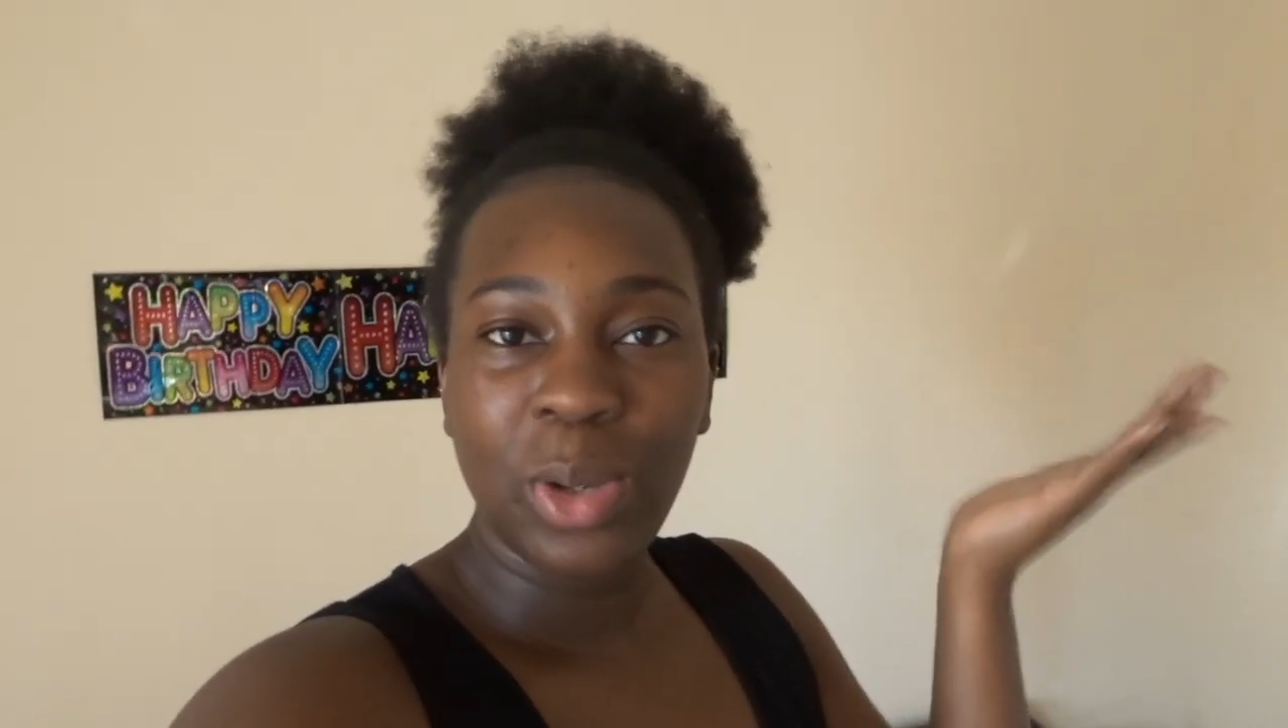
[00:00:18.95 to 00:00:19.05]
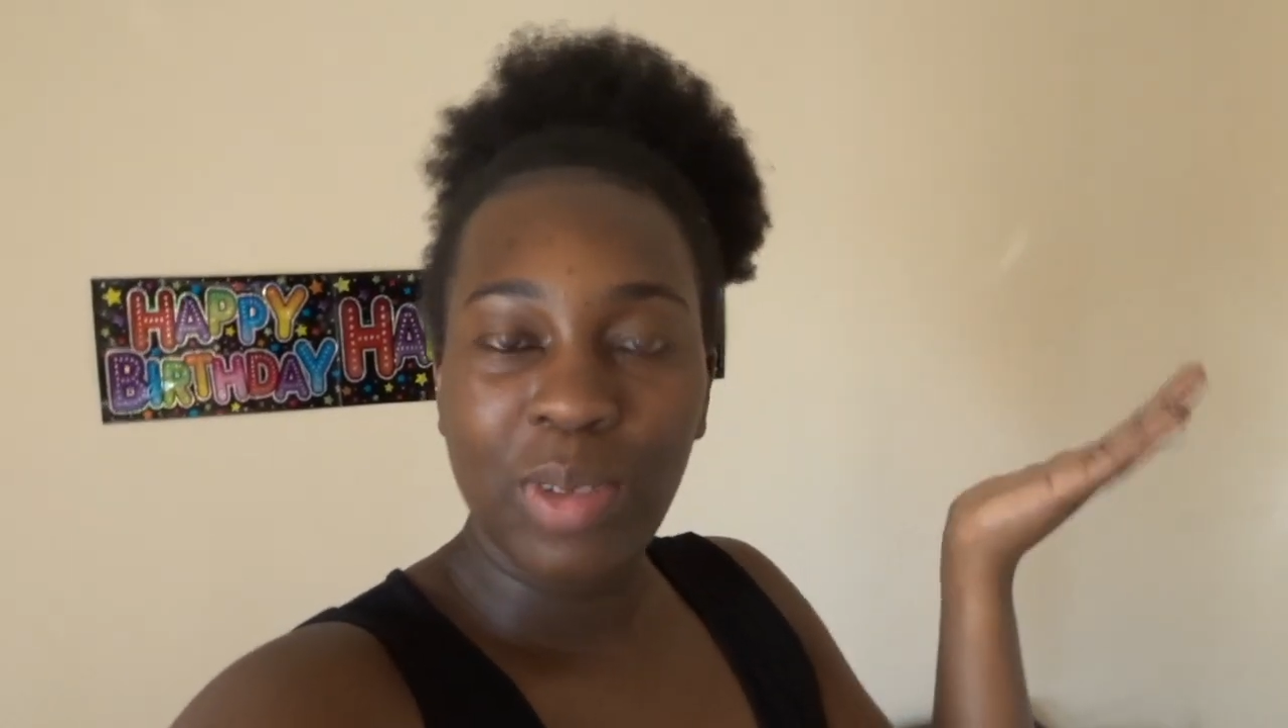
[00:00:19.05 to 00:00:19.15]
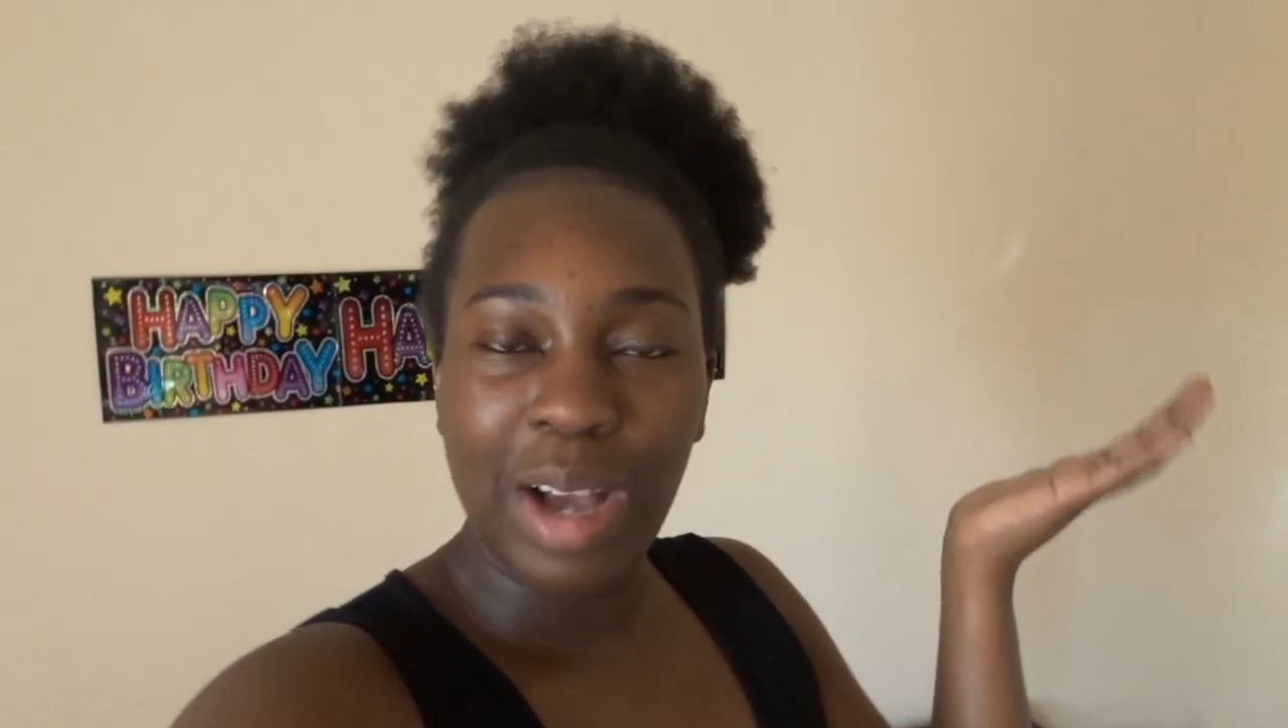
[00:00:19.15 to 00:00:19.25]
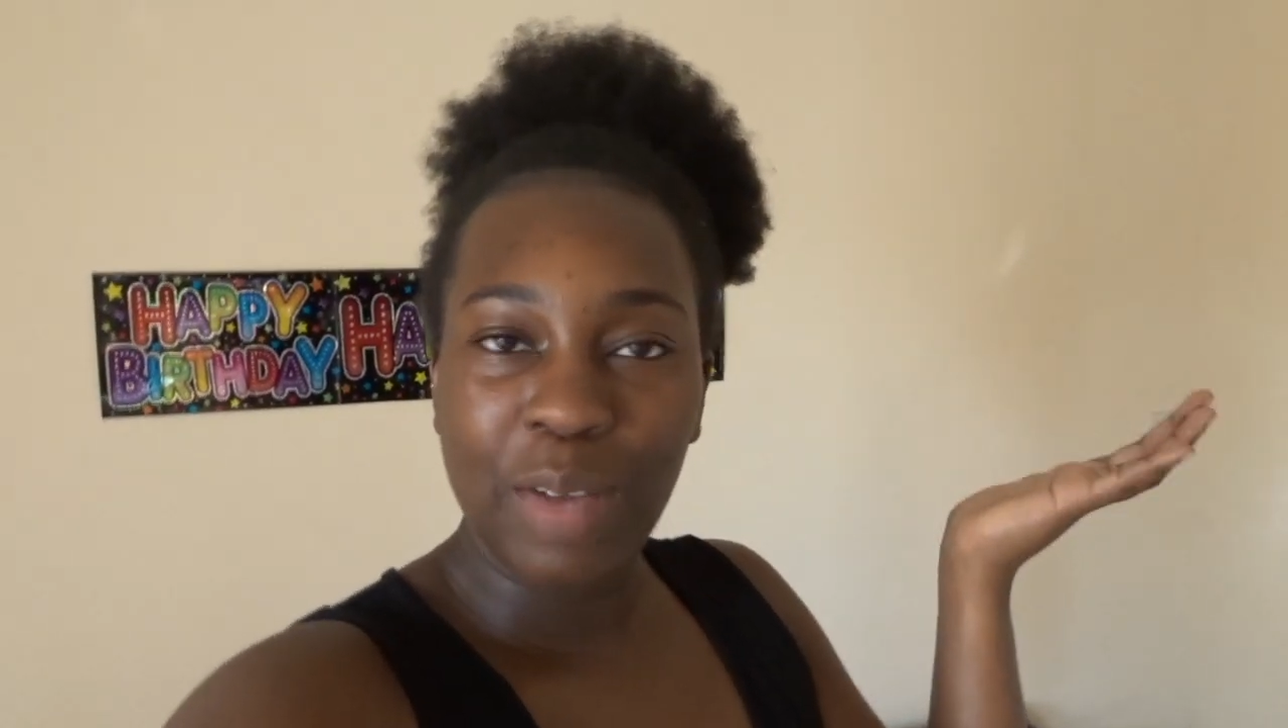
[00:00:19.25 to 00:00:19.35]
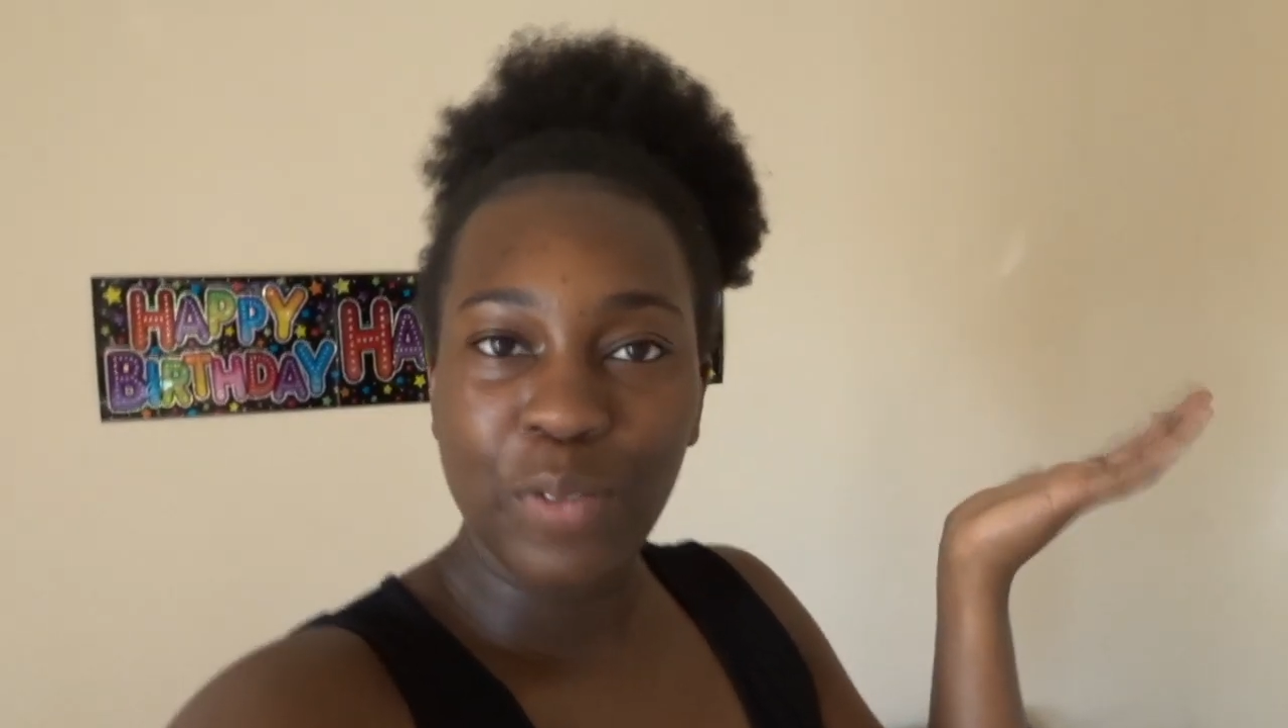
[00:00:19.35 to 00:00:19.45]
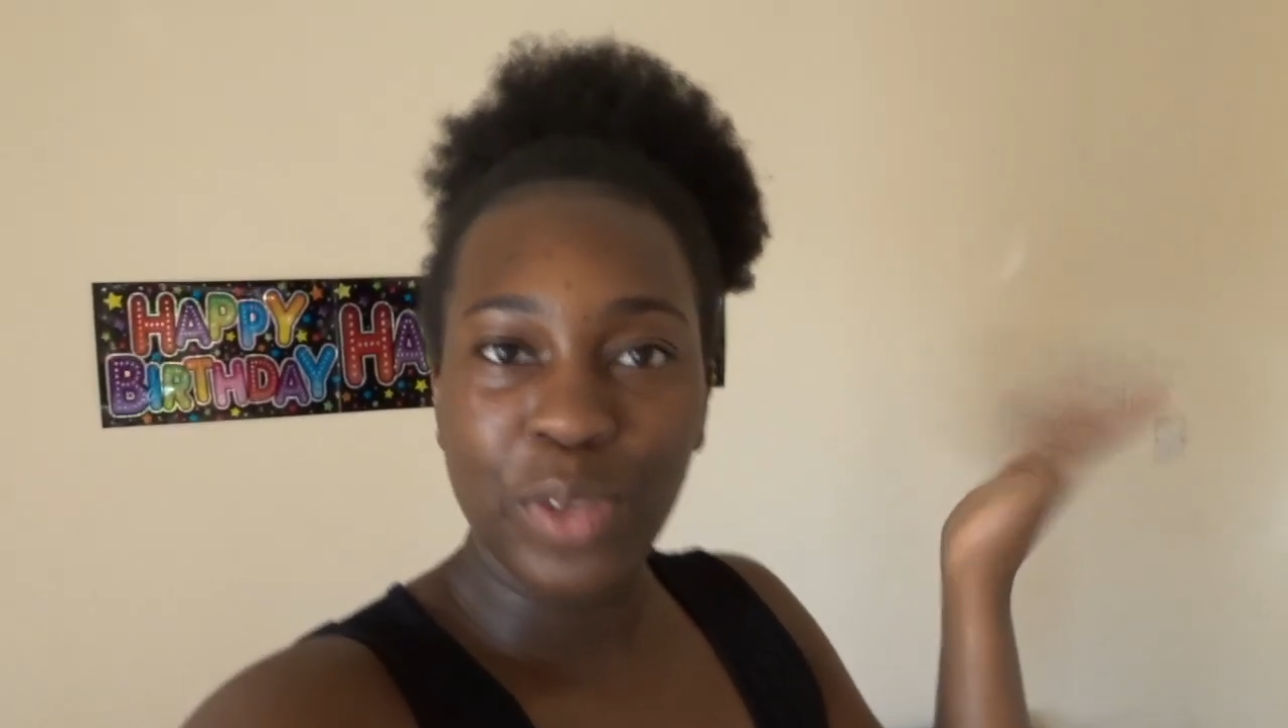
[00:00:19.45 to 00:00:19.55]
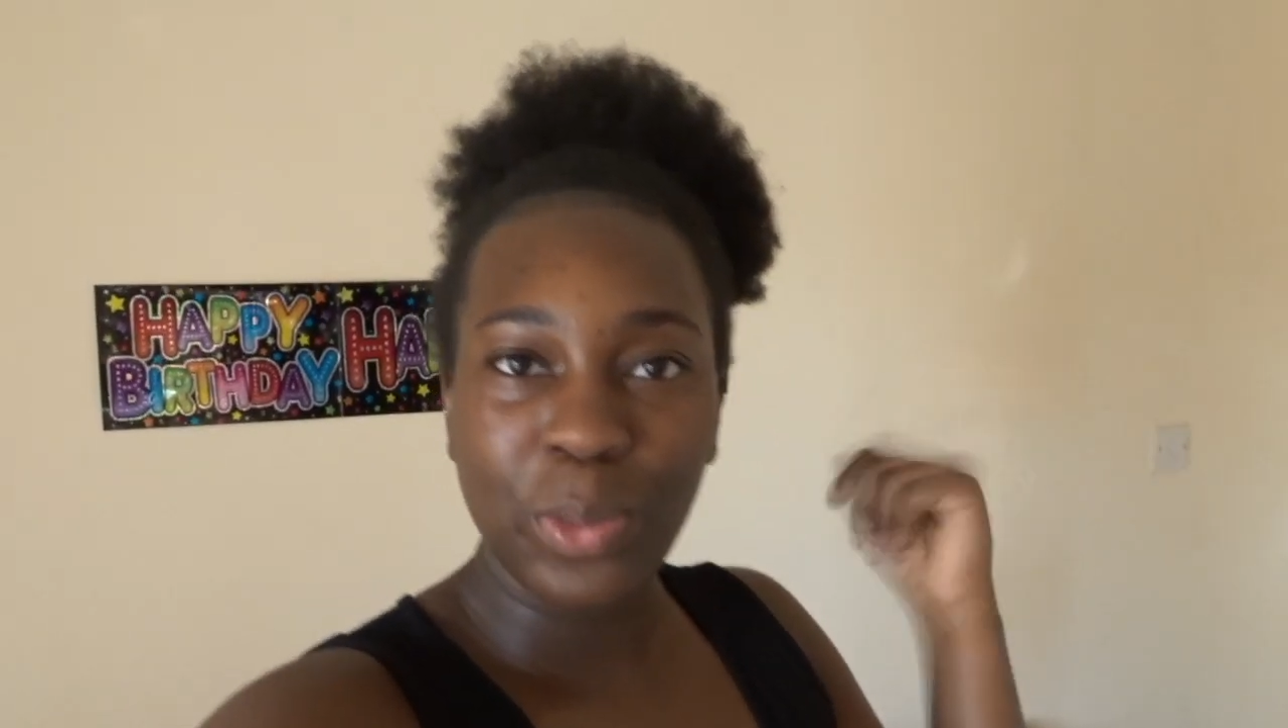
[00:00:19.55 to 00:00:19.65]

around for the